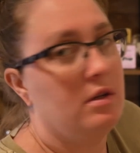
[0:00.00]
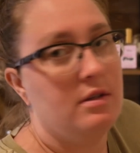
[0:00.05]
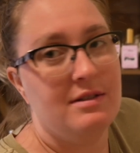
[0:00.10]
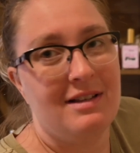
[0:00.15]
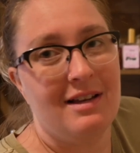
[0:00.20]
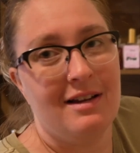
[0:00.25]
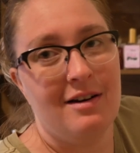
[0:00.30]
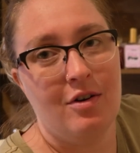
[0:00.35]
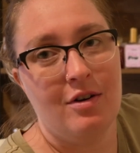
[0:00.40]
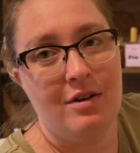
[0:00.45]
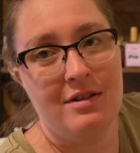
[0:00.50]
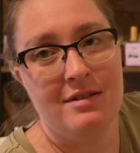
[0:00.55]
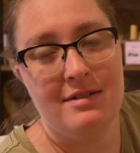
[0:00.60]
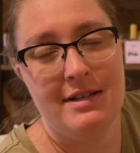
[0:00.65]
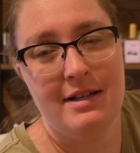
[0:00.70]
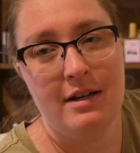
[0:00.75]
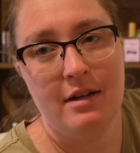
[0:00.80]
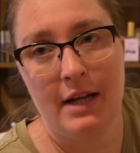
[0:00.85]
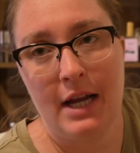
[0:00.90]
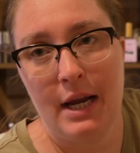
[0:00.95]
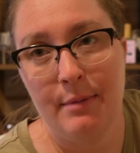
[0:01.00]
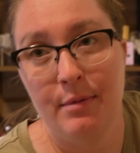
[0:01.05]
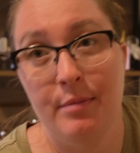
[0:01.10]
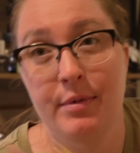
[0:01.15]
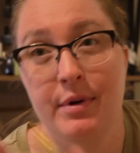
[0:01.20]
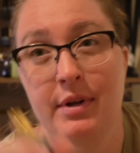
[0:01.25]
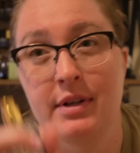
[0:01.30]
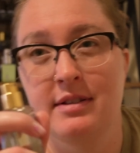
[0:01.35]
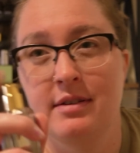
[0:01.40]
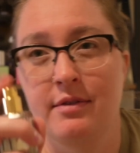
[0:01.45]
it's kind of hard to see on camera,
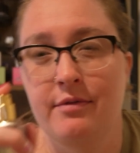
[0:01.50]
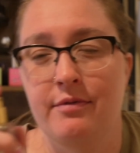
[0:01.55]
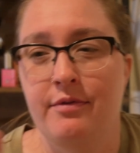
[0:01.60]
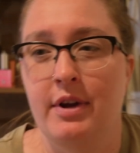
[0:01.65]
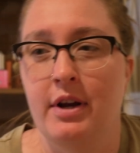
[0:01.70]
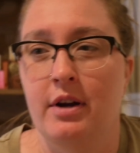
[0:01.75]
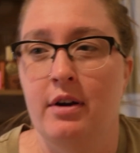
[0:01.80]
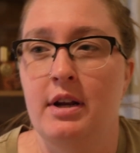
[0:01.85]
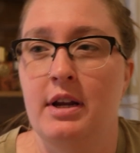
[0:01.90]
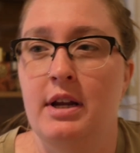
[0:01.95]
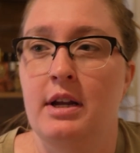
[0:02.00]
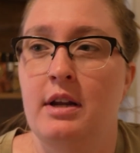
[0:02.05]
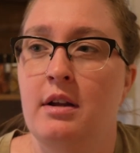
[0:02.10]
but it's a very